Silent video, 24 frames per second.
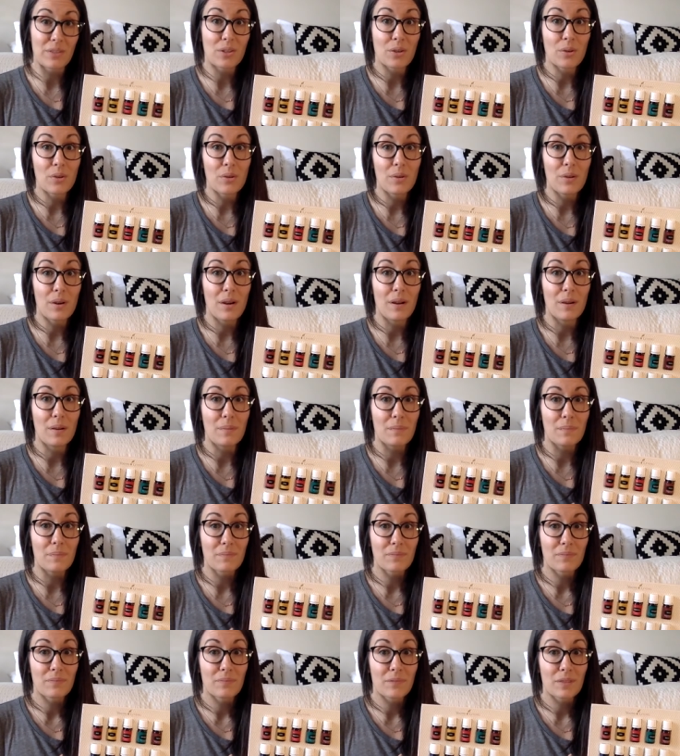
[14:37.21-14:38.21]
So
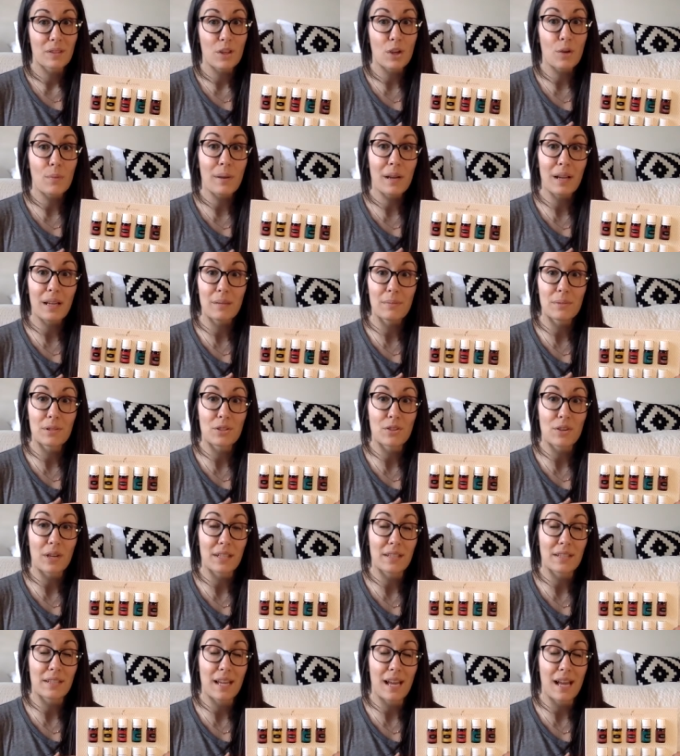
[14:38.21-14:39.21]
um, copaiba is
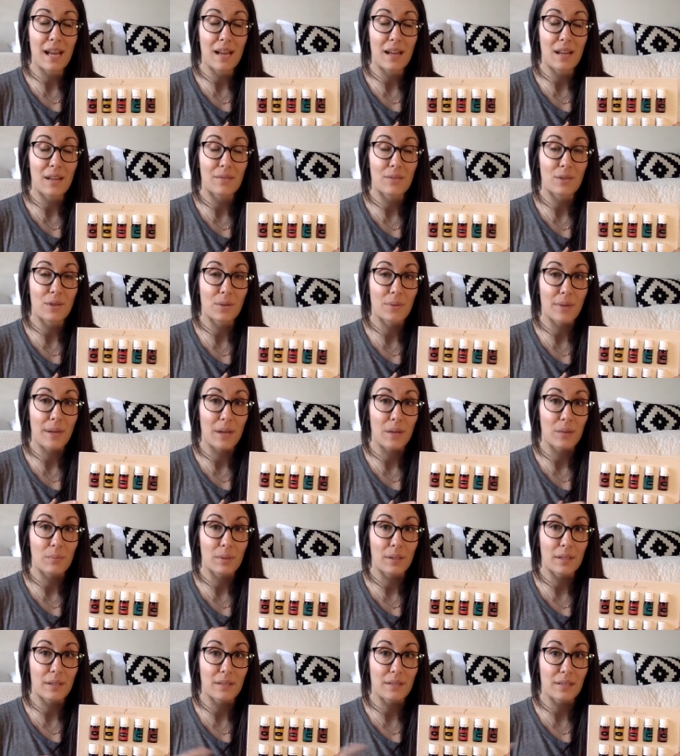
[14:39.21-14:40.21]
great to have
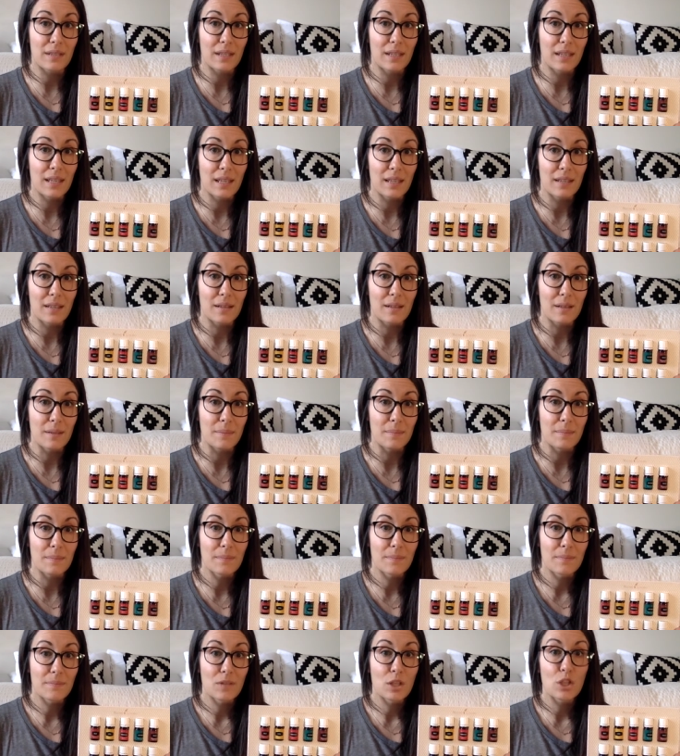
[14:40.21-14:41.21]
around because it can
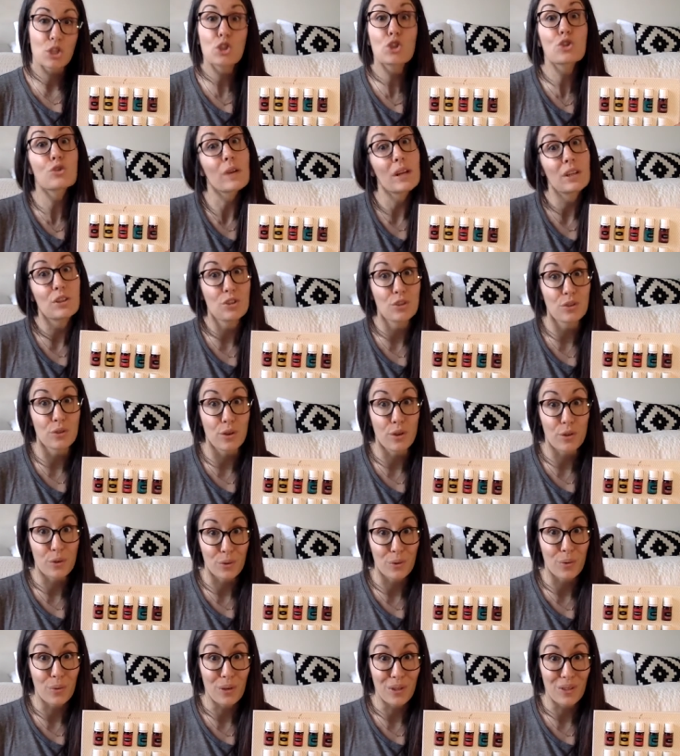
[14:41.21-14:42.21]
um, stretch your
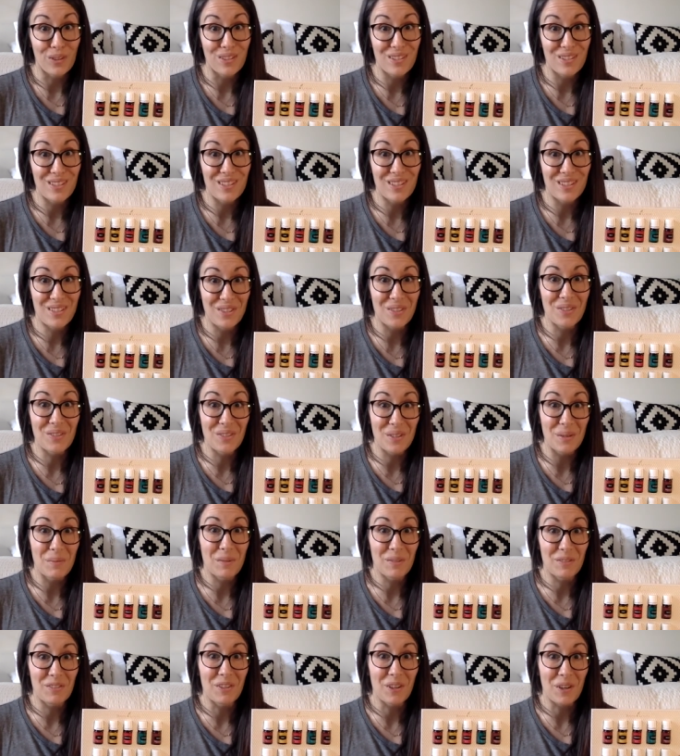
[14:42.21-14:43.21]
other oils. So
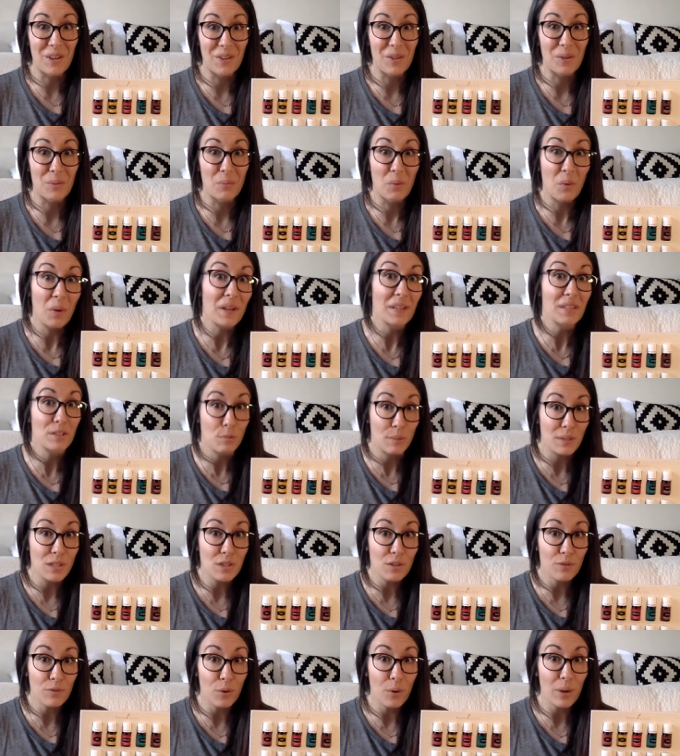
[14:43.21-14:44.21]
some of your other more
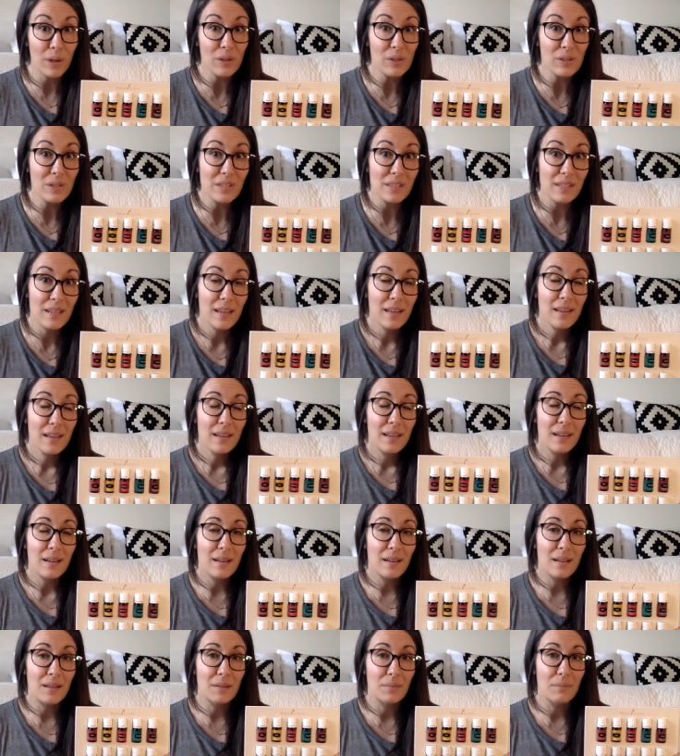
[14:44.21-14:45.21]
expensive oils
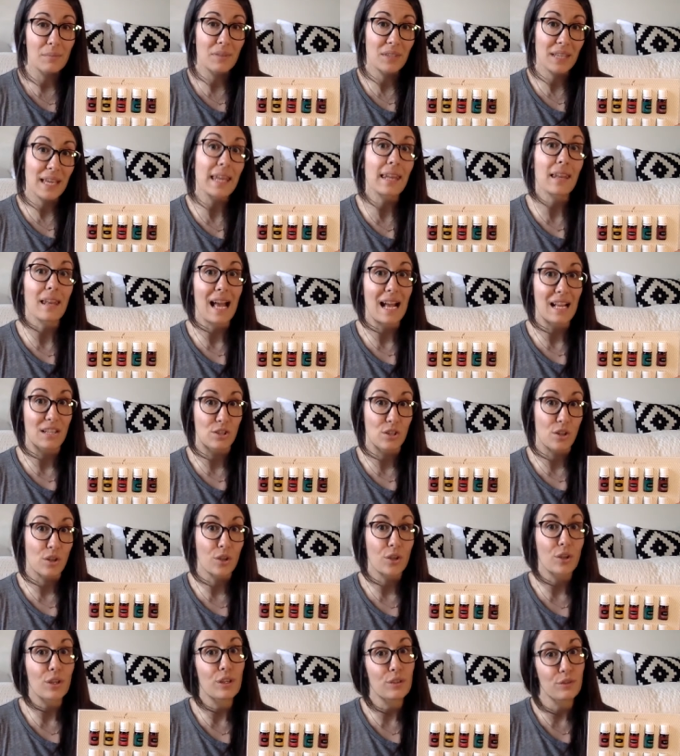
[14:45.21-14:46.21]
um, can last
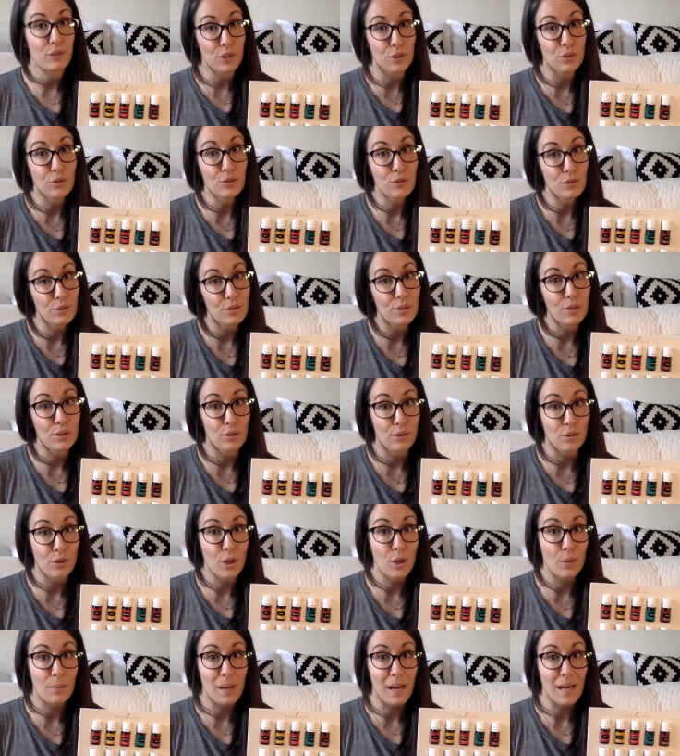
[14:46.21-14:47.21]
longer if you use a little
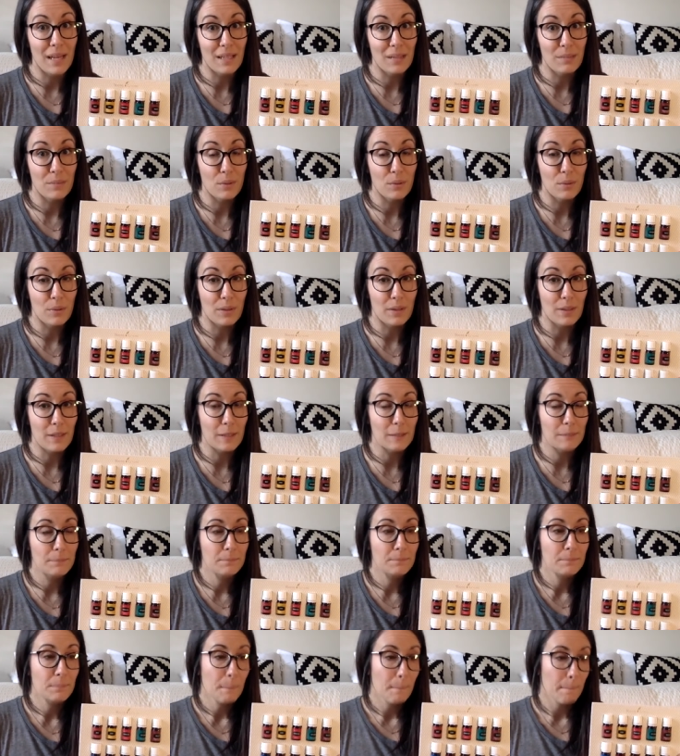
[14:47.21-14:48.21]
copaiba with it.
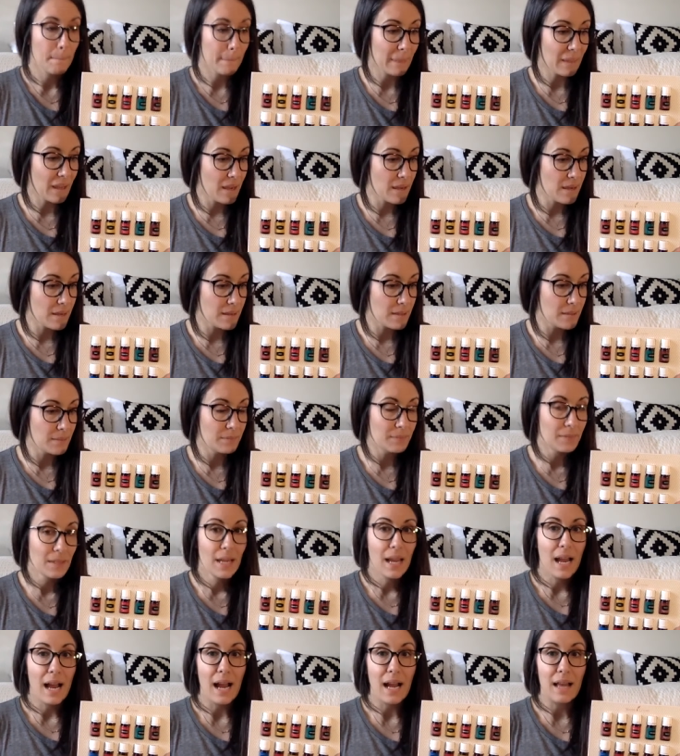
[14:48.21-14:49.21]
Um,
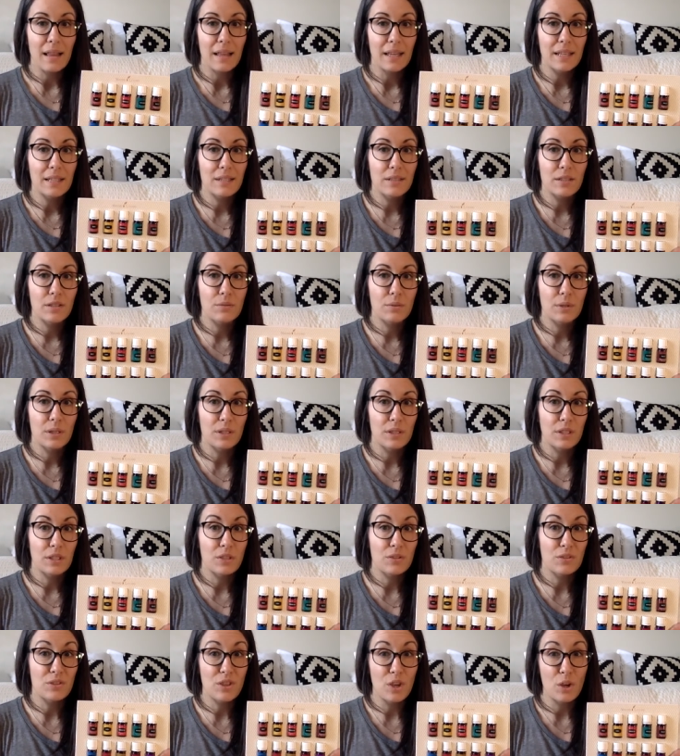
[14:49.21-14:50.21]
I like to
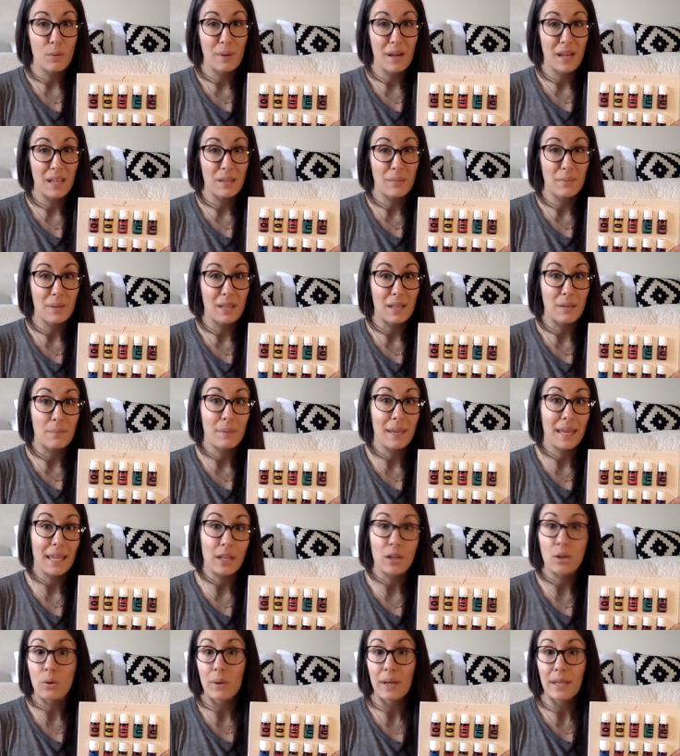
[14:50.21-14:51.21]
really use copaiba and
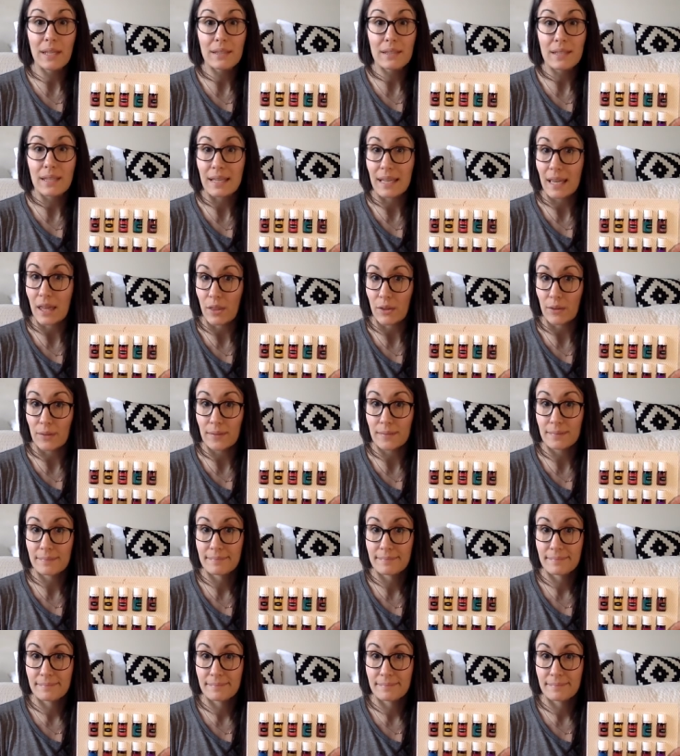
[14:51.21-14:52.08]
panaway together.